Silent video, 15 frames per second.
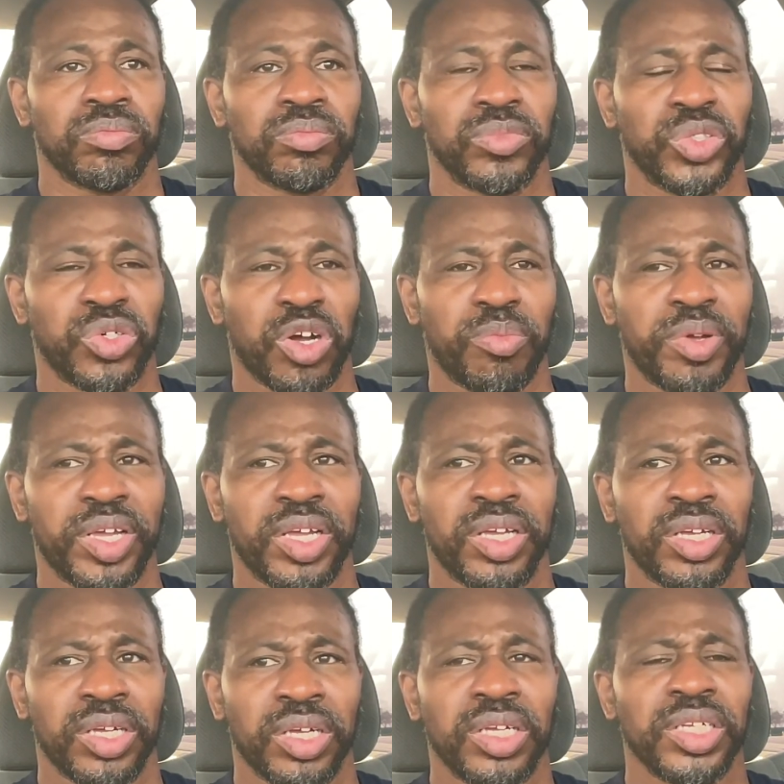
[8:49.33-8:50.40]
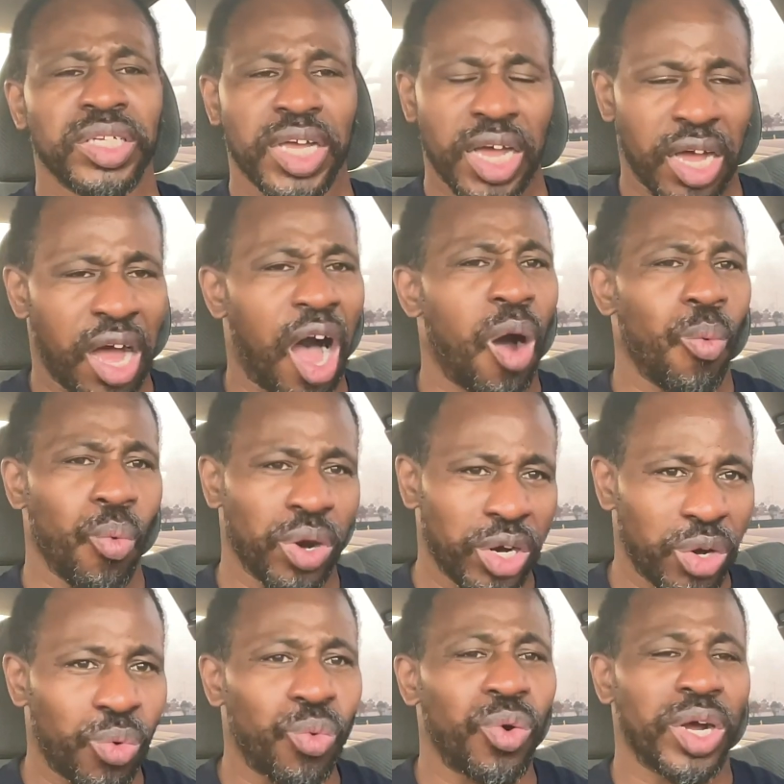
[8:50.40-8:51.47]
You know what I mean? Yeah, I'm one of
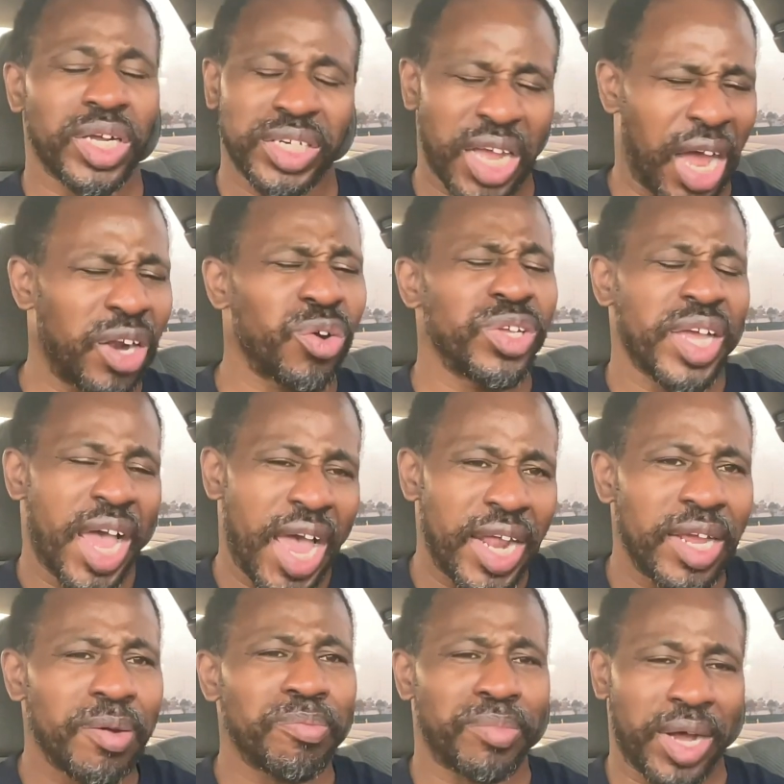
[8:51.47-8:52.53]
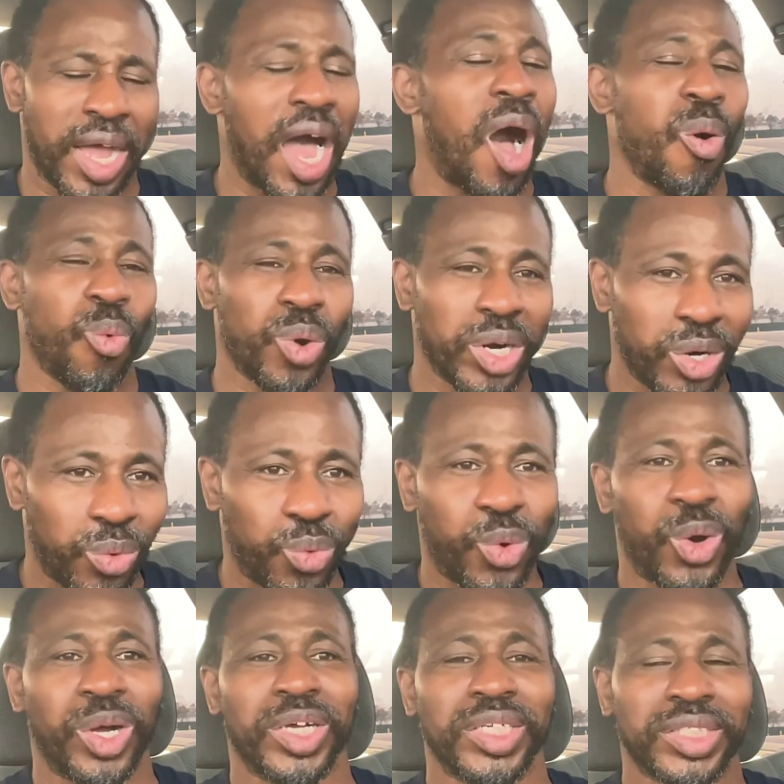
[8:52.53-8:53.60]
the ones. I know you hate it, but I'm one of the
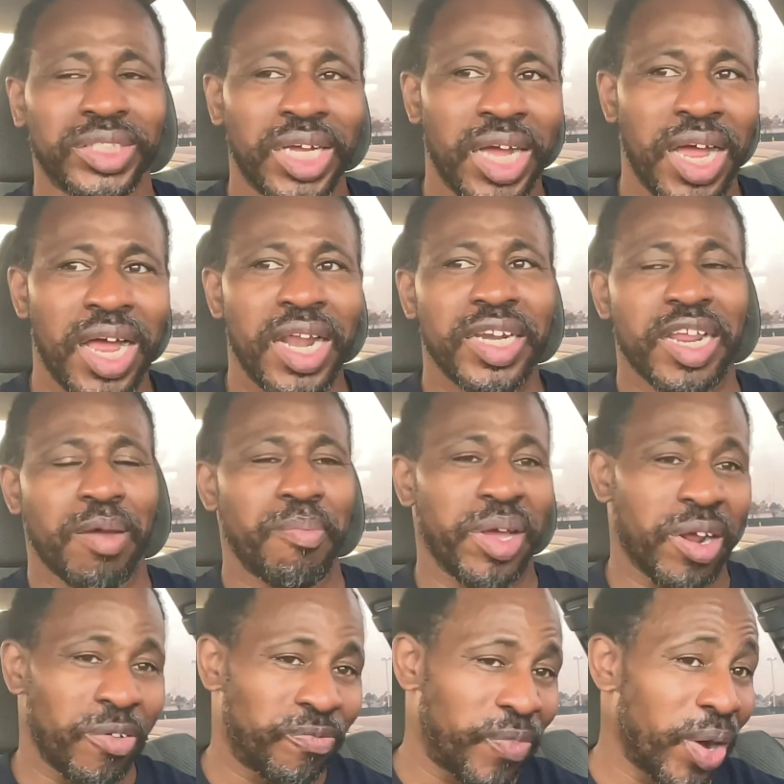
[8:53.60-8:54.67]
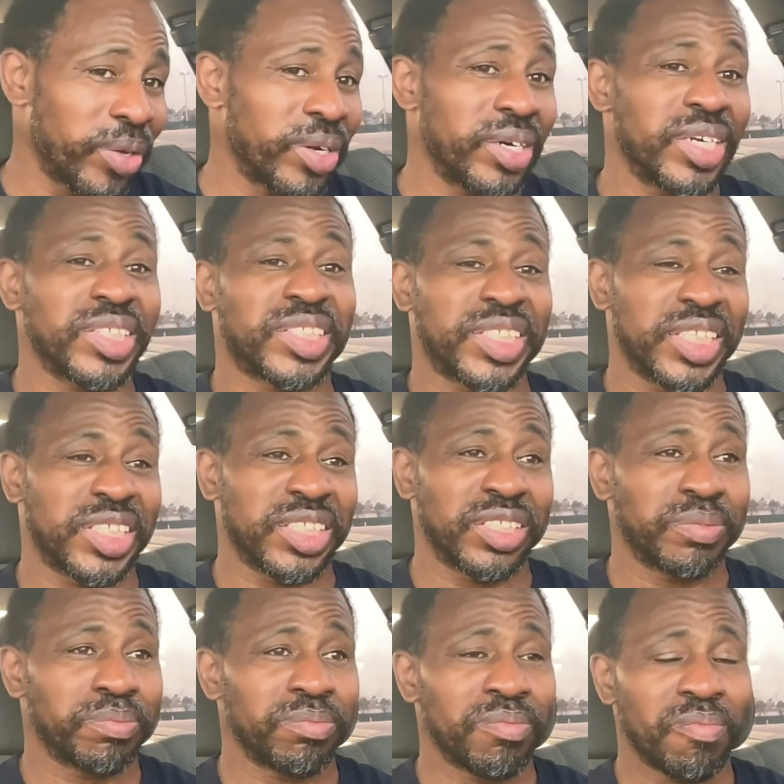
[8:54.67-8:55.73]
ones that made a fucked up decision
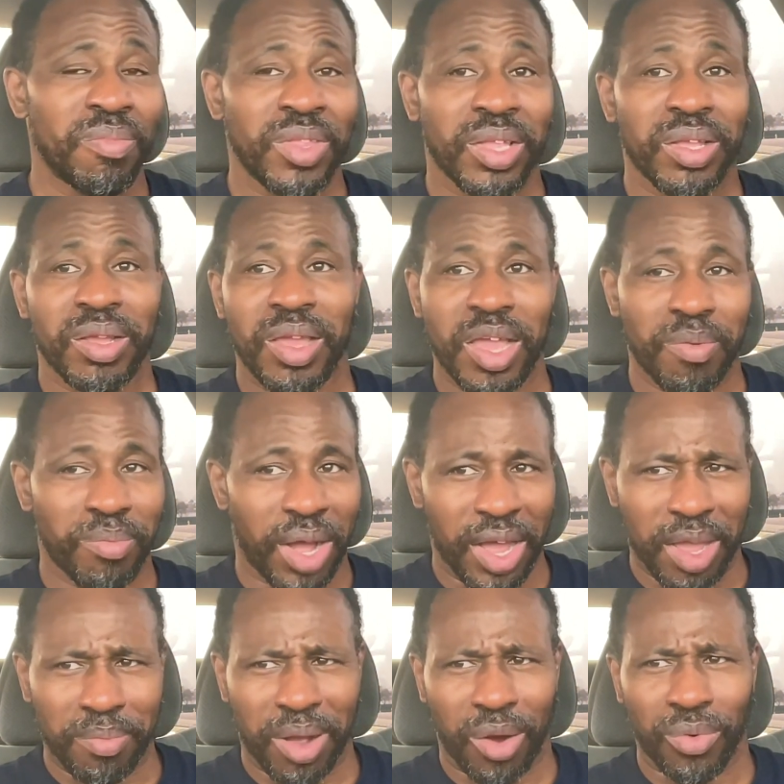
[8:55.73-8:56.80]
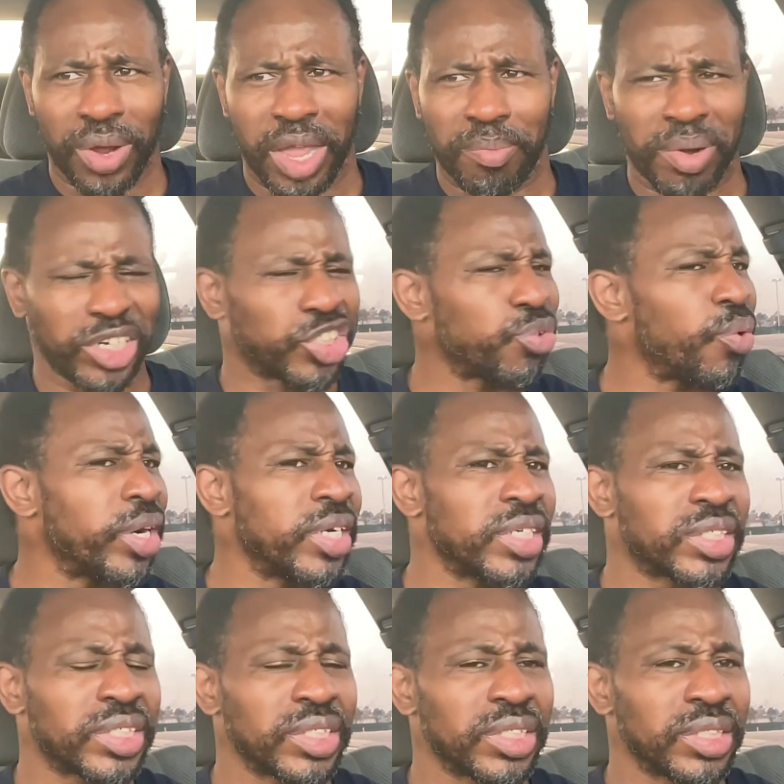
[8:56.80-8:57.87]
in my
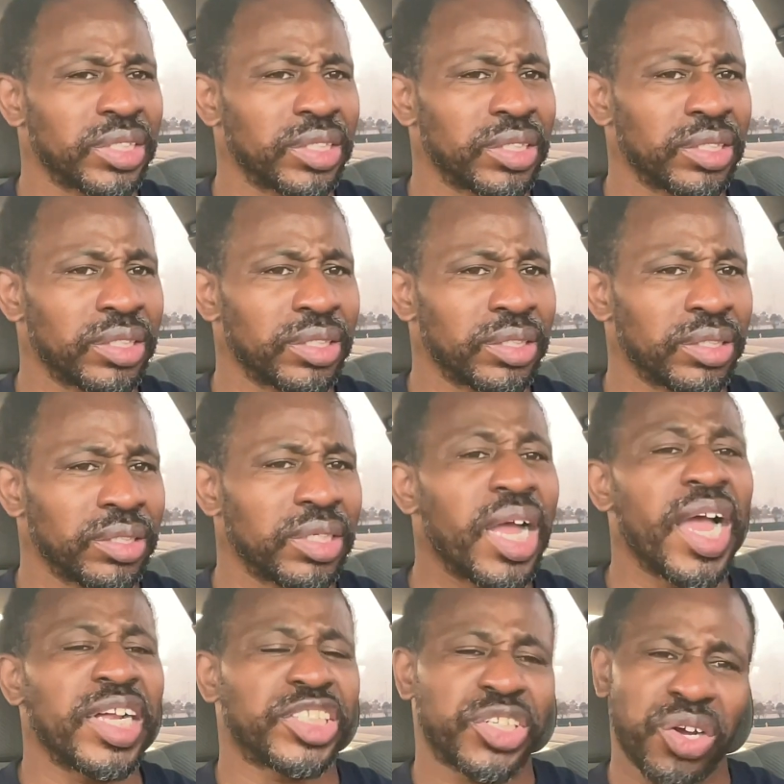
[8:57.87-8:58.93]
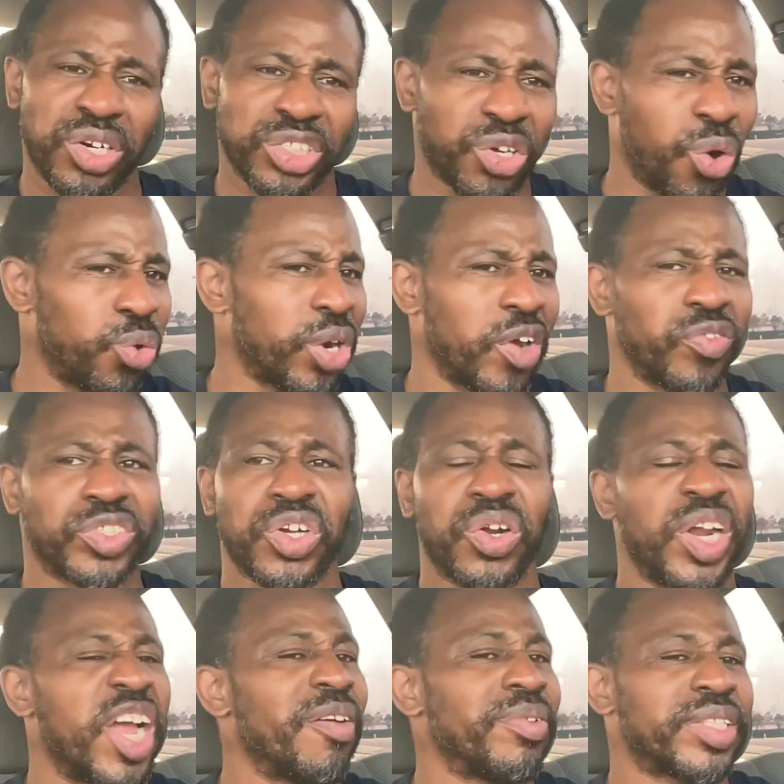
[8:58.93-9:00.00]
20s and turned this whole life,
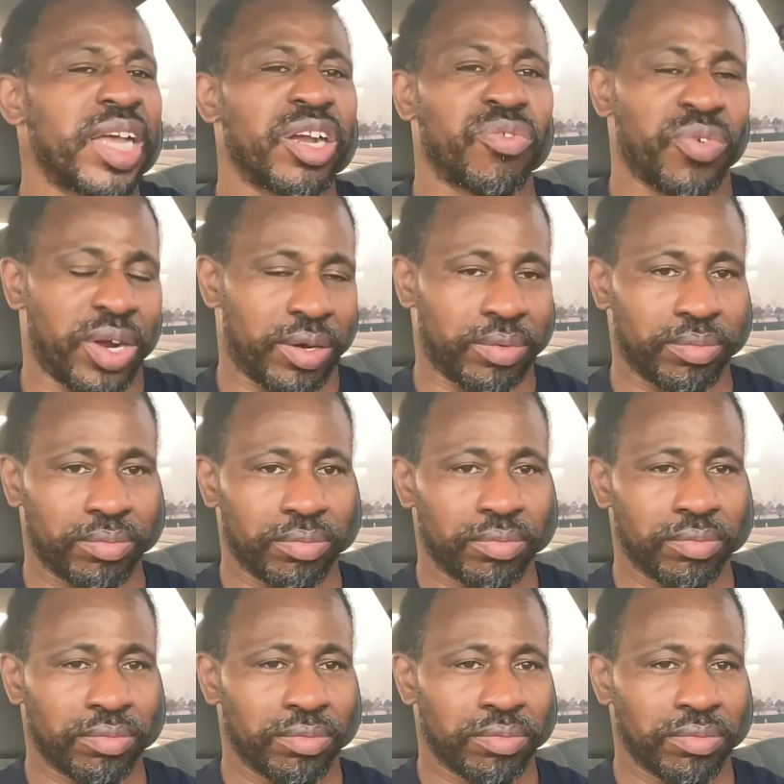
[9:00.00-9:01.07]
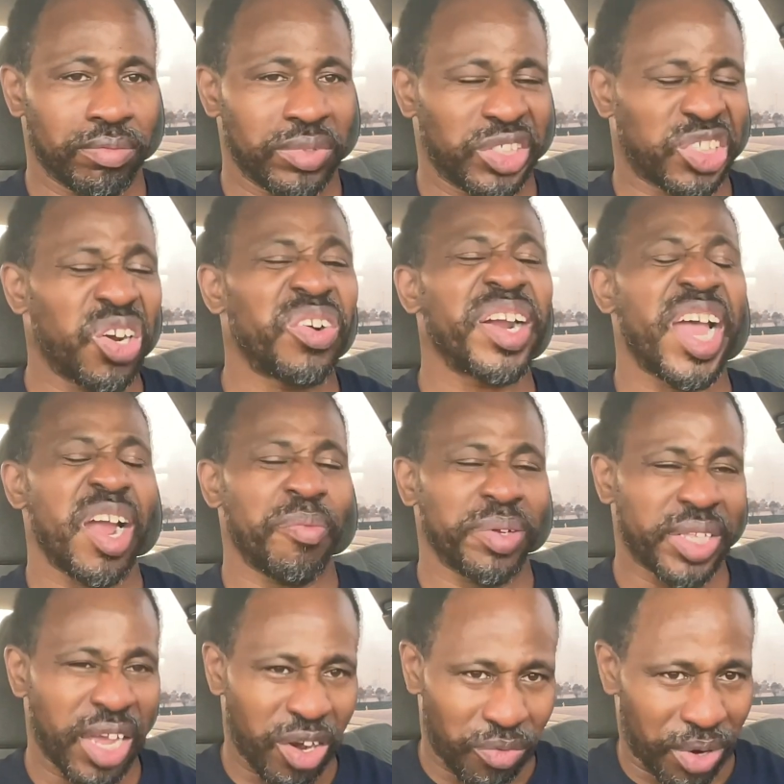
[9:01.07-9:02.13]
turned everything around. Turned
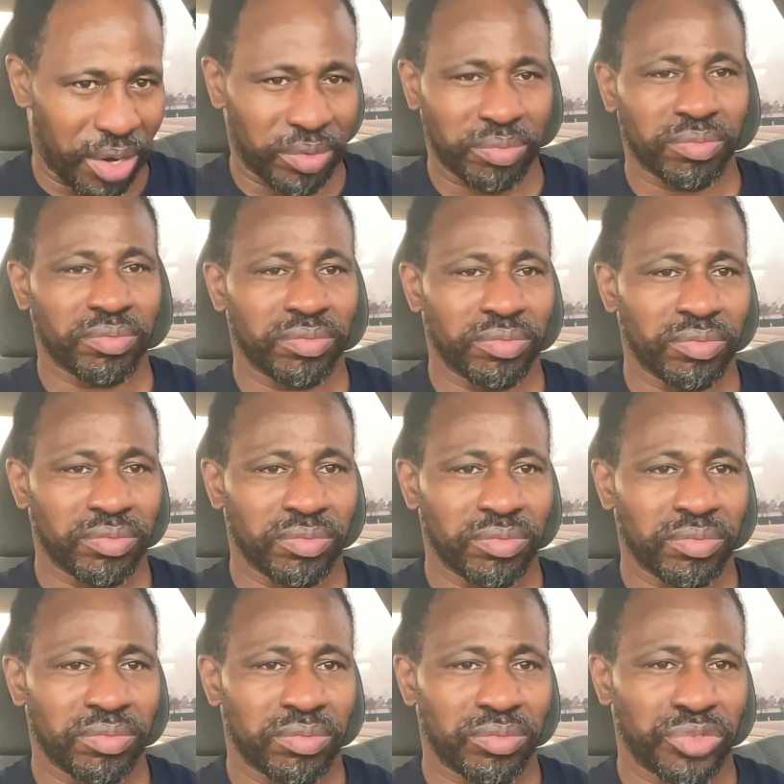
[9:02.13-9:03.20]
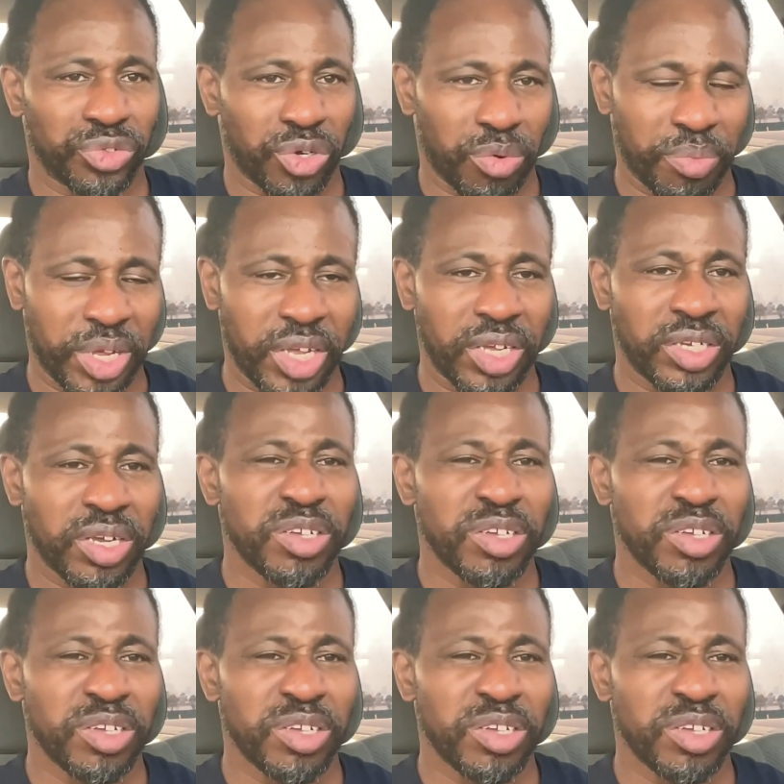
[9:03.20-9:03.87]
everything around. You know what I mean?